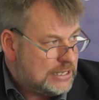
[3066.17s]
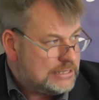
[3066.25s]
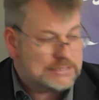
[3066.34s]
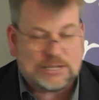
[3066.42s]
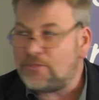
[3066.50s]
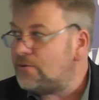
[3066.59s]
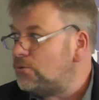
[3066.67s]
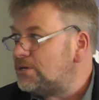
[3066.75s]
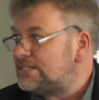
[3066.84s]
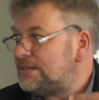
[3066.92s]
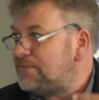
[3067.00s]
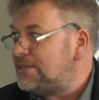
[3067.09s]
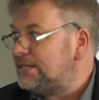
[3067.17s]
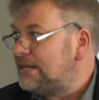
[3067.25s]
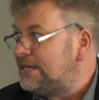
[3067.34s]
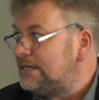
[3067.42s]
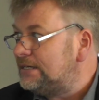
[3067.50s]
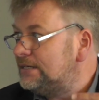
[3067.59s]
So there was something
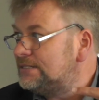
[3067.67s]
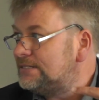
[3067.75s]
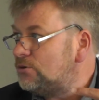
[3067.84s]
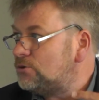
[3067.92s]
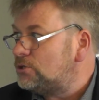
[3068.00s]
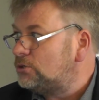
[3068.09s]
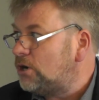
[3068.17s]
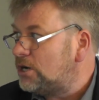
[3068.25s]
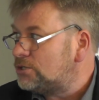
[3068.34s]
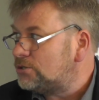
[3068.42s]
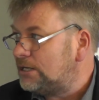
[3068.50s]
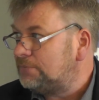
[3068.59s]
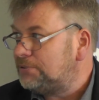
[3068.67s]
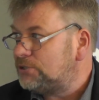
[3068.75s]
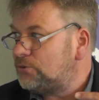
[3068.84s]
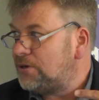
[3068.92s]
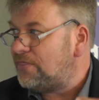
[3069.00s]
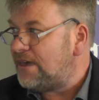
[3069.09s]
like a social contract
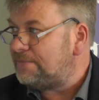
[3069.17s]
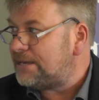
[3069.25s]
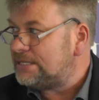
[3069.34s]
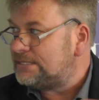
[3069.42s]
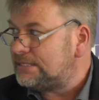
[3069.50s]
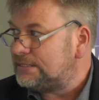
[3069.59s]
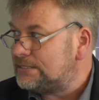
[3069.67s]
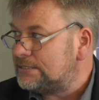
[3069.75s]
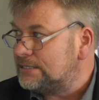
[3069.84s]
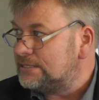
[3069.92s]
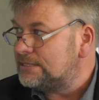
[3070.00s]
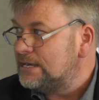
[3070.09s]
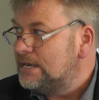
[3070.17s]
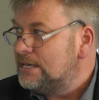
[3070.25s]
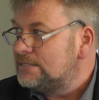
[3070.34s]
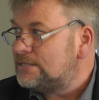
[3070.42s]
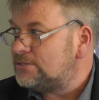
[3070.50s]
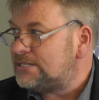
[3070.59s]
between them and citizens.
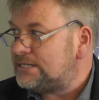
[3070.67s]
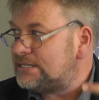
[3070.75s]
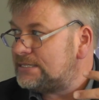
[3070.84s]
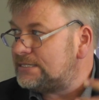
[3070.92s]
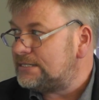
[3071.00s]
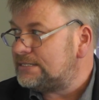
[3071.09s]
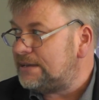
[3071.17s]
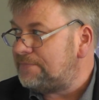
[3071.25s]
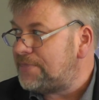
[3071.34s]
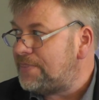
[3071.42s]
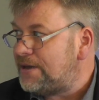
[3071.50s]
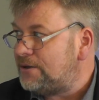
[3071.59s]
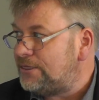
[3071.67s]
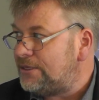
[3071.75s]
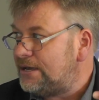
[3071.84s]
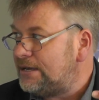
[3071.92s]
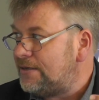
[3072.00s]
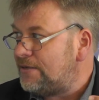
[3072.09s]
So citizens accepted
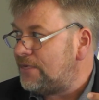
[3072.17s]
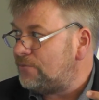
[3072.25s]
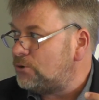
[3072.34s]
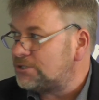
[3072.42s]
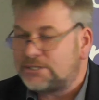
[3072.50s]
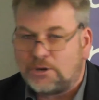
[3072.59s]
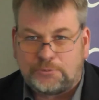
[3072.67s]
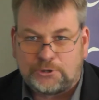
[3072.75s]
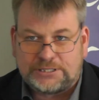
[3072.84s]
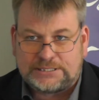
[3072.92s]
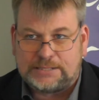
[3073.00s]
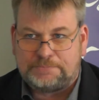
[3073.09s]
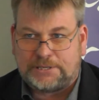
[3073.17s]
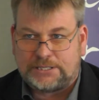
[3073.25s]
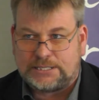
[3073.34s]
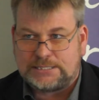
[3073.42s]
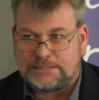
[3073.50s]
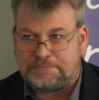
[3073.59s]
there was no political
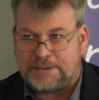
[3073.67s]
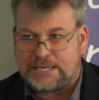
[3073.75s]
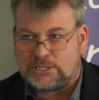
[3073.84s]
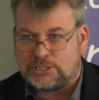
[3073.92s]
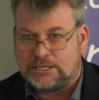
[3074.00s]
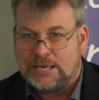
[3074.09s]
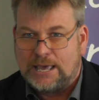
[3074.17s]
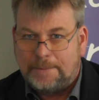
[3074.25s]
participation.